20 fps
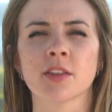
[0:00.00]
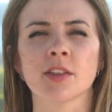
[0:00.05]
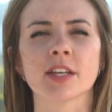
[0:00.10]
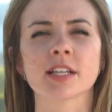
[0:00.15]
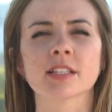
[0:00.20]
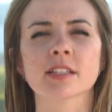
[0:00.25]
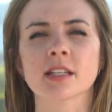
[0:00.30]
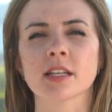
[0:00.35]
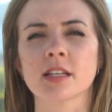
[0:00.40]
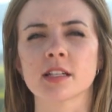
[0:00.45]

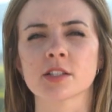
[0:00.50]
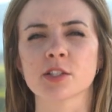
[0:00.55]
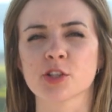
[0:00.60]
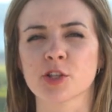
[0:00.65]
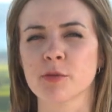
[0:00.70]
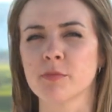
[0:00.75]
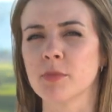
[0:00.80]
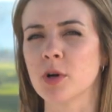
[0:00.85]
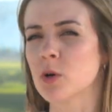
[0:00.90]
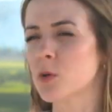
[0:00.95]
This is
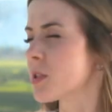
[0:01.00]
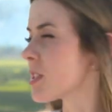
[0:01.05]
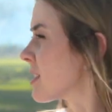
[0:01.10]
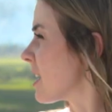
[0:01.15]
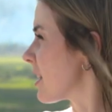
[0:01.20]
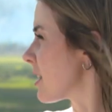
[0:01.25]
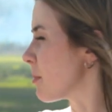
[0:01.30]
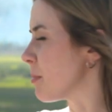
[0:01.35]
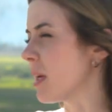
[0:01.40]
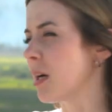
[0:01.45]
the most
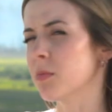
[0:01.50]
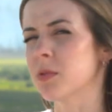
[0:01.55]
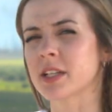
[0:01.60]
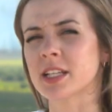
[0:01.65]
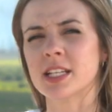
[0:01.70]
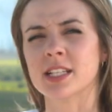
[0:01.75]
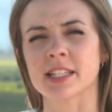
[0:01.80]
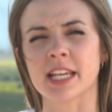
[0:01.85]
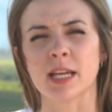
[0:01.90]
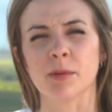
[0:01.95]
that the
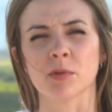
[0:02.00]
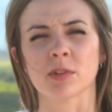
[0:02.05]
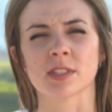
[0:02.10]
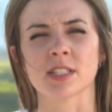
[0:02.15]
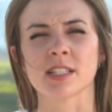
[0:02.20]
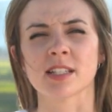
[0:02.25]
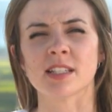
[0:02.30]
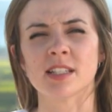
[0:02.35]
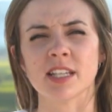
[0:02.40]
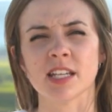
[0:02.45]
public is able
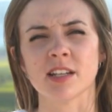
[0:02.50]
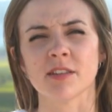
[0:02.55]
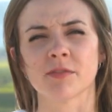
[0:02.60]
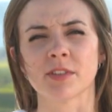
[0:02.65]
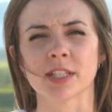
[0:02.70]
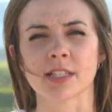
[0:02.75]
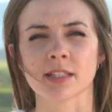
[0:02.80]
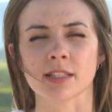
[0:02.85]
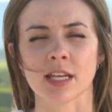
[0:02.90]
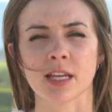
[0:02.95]
to see of
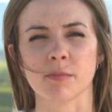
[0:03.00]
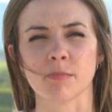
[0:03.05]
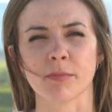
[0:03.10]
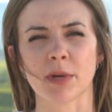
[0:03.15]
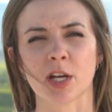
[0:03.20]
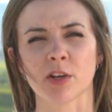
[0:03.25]
the St.